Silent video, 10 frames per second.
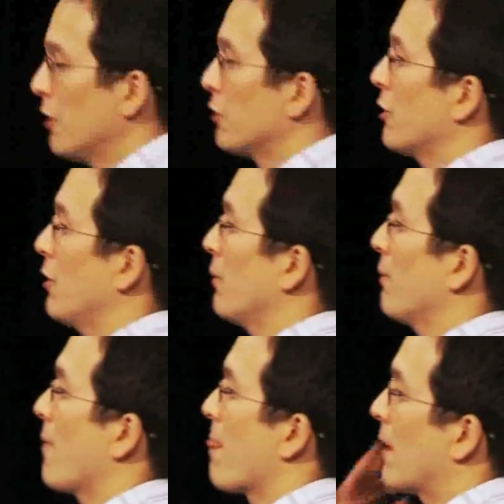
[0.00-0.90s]
So
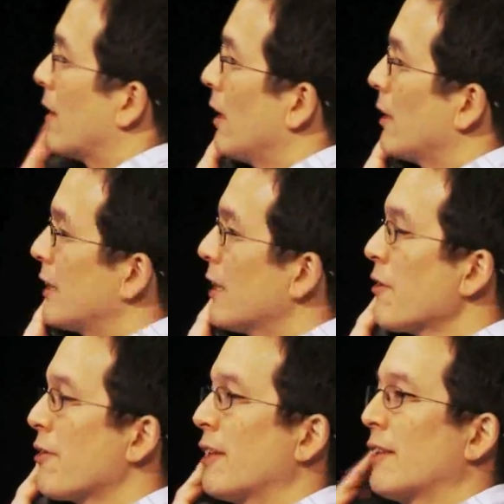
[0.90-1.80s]
the
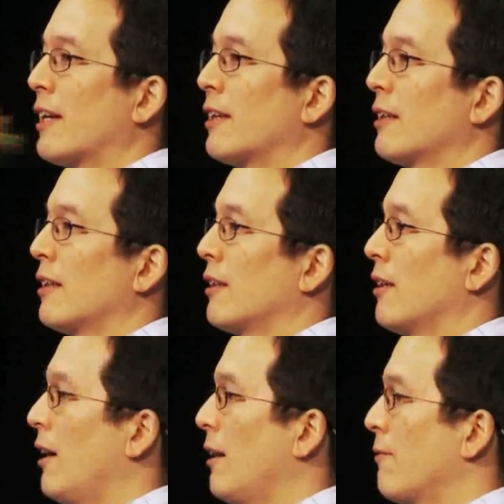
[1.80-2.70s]
other thing that,
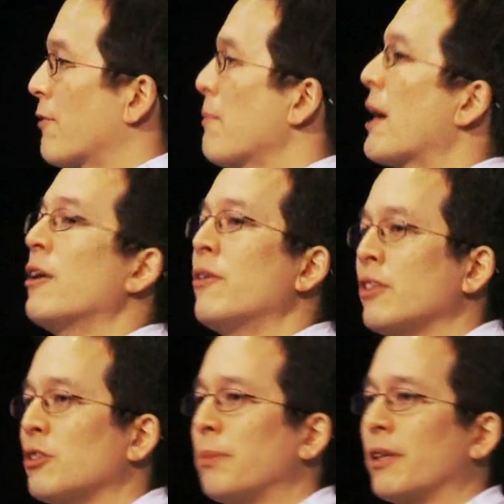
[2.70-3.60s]
from my own
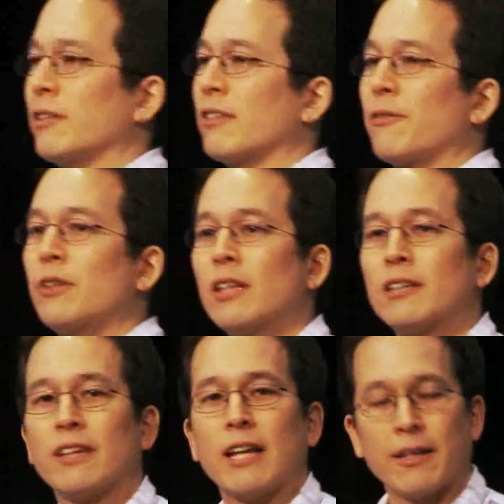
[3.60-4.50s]
experience, I
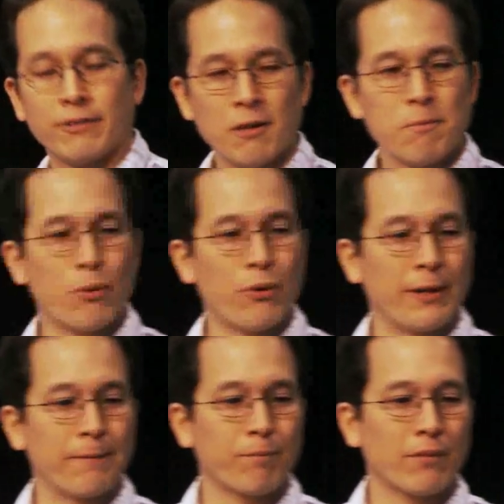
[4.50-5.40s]
realized that at some
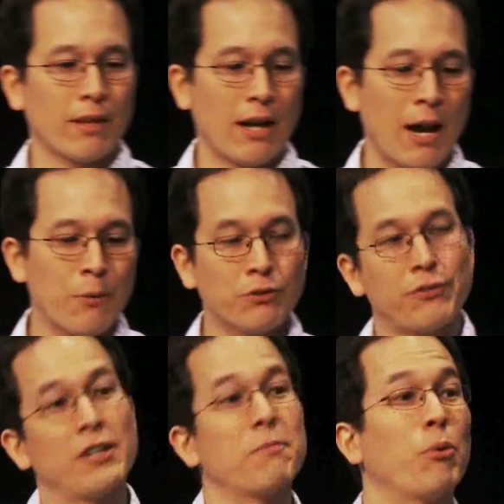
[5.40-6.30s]
point, I was
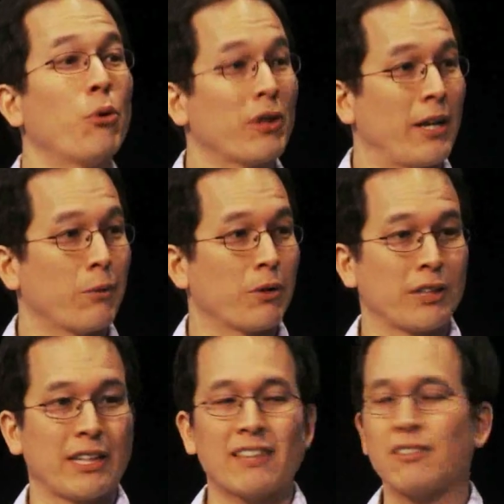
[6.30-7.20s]
very bored at
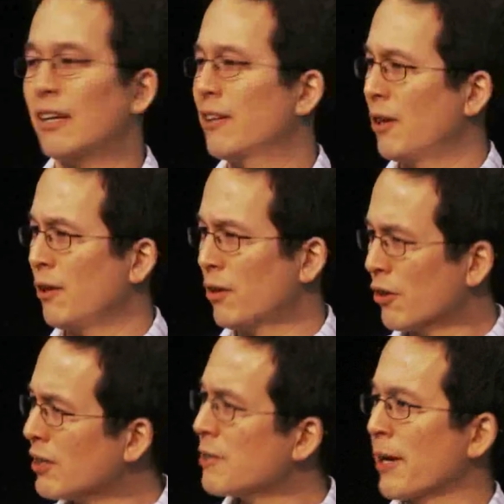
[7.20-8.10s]
work. And
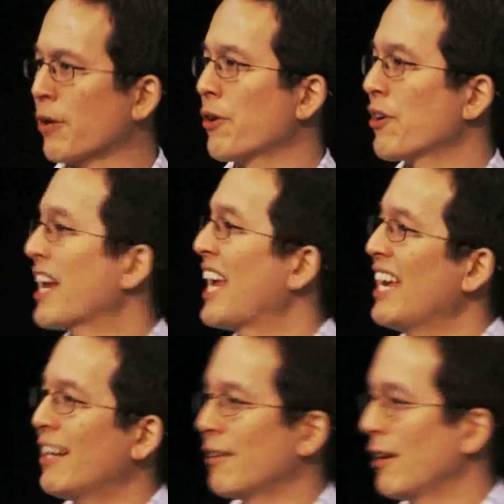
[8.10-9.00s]
early in my career,
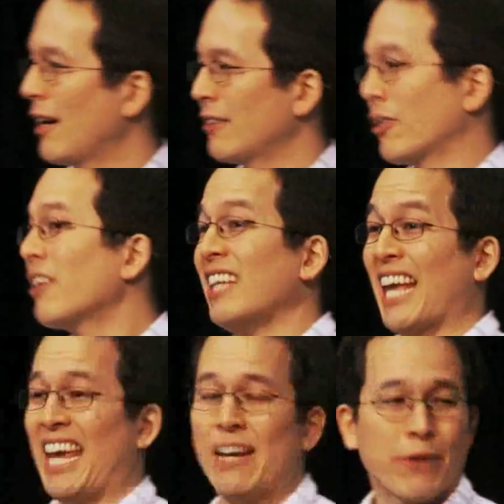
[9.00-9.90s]
I started to
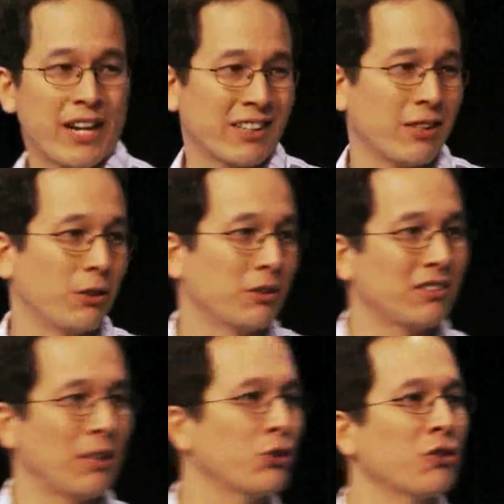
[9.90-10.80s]
hate writing code
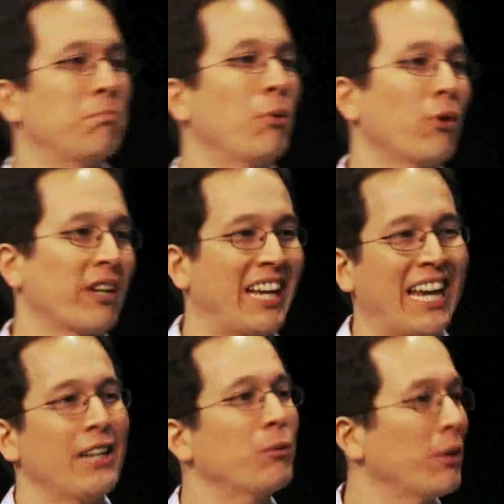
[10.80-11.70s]
because I was just bored. I
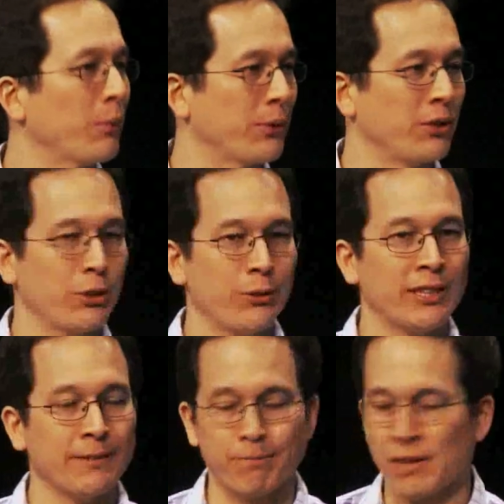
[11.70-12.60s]
hated what we were
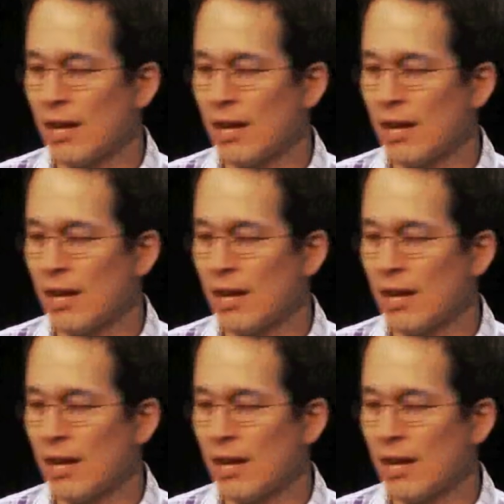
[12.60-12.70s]
doing.